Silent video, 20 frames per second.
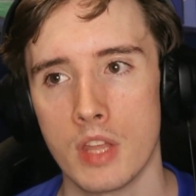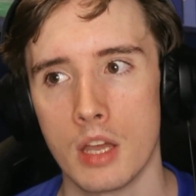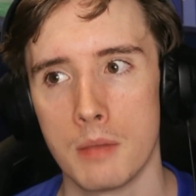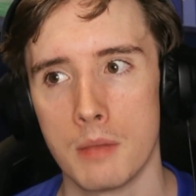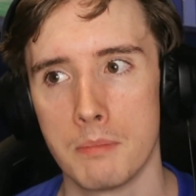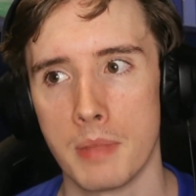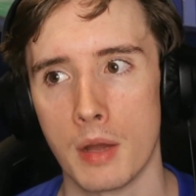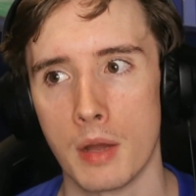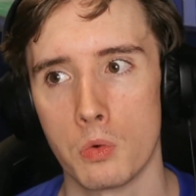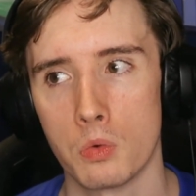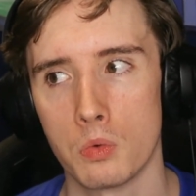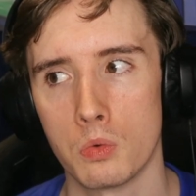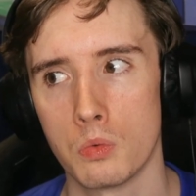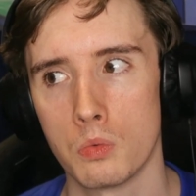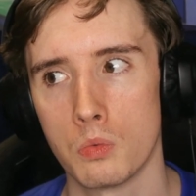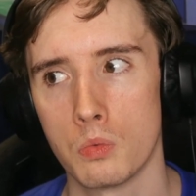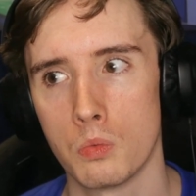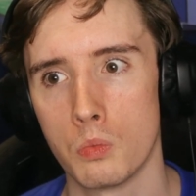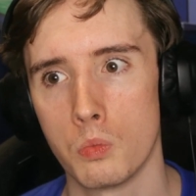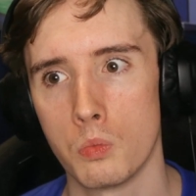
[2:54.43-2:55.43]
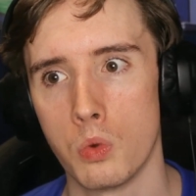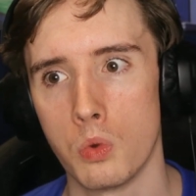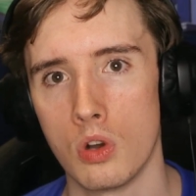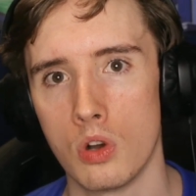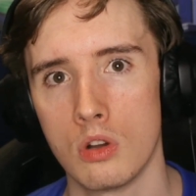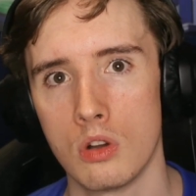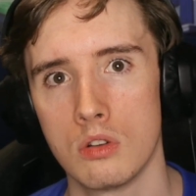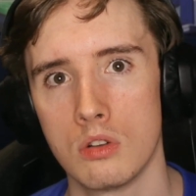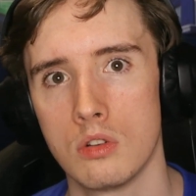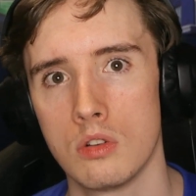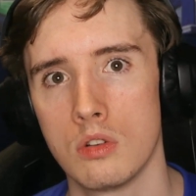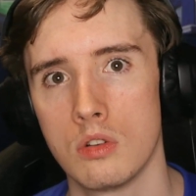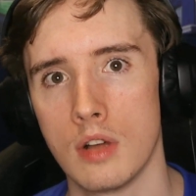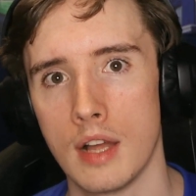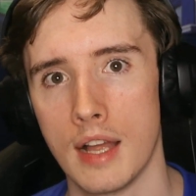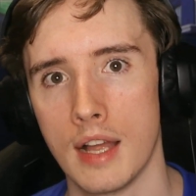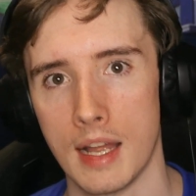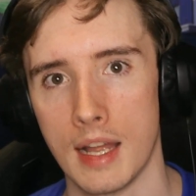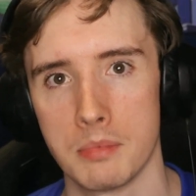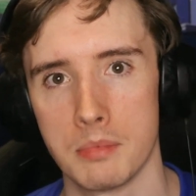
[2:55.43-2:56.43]
about what
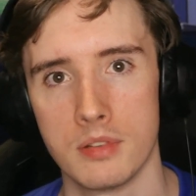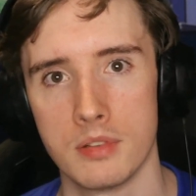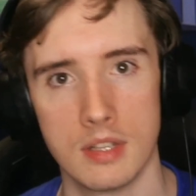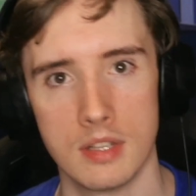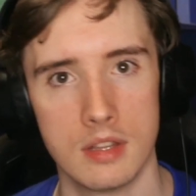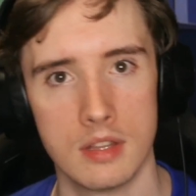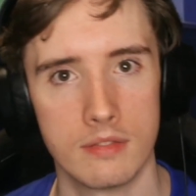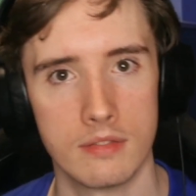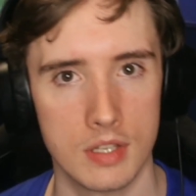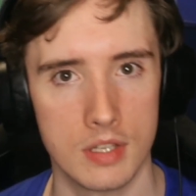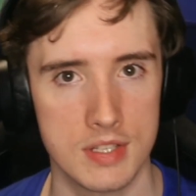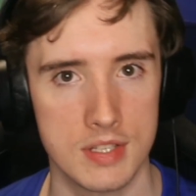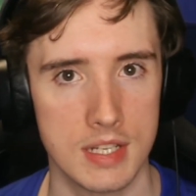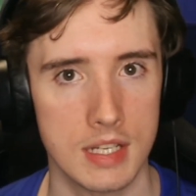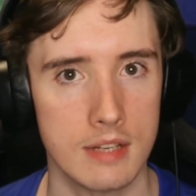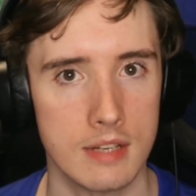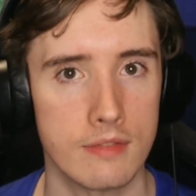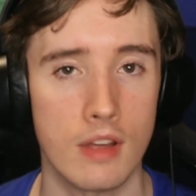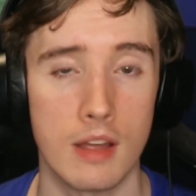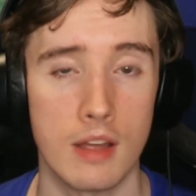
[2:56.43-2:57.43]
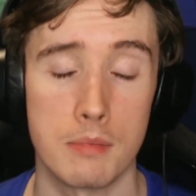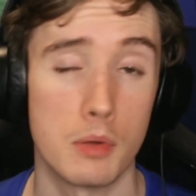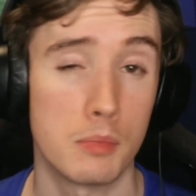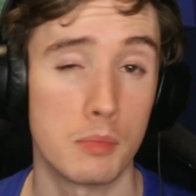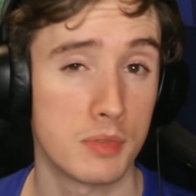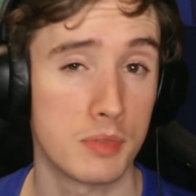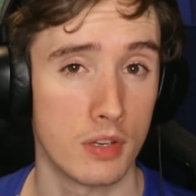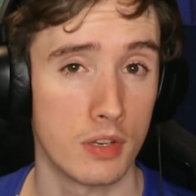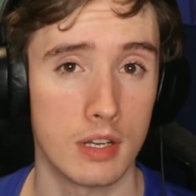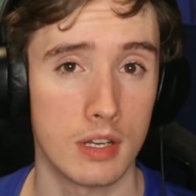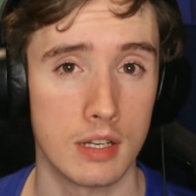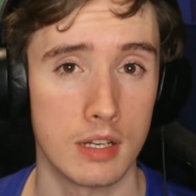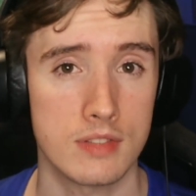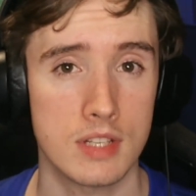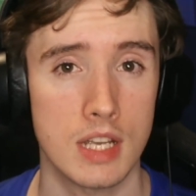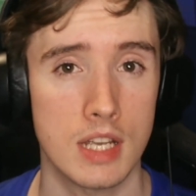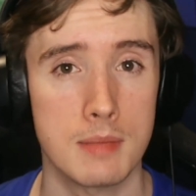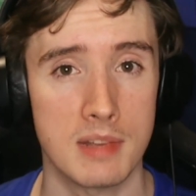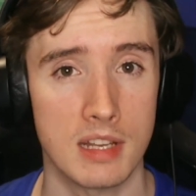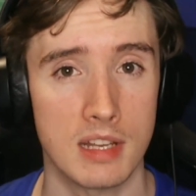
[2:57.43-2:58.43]
happened in the first half. I popped on at half
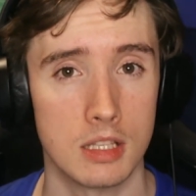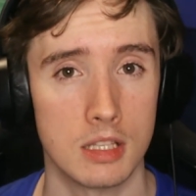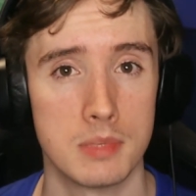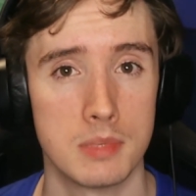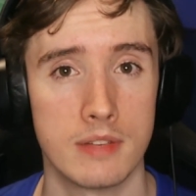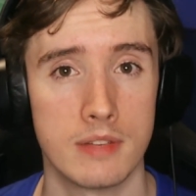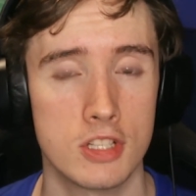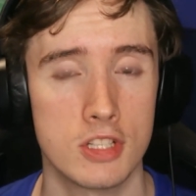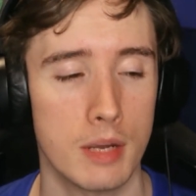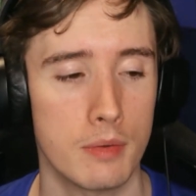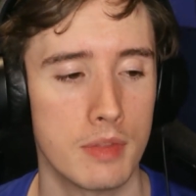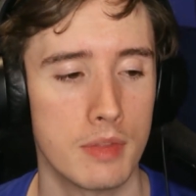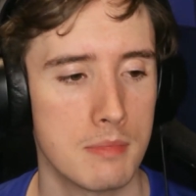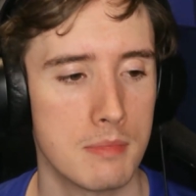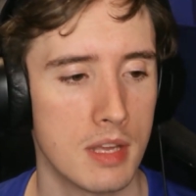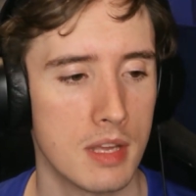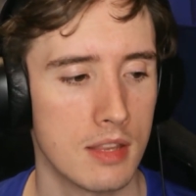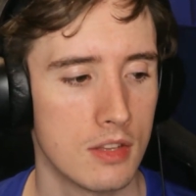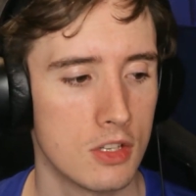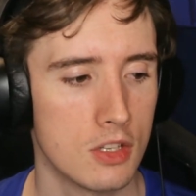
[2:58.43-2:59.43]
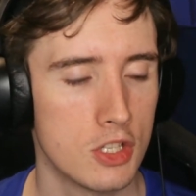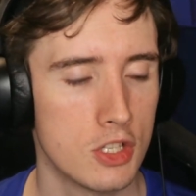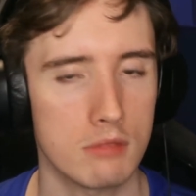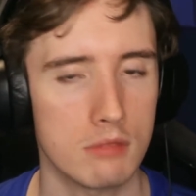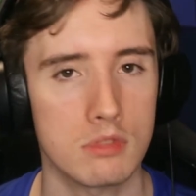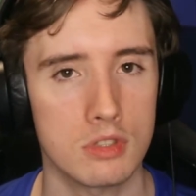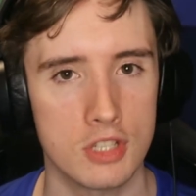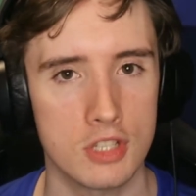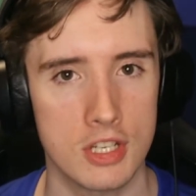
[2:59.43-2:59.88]
time, had a little bit of a chat with him, and the general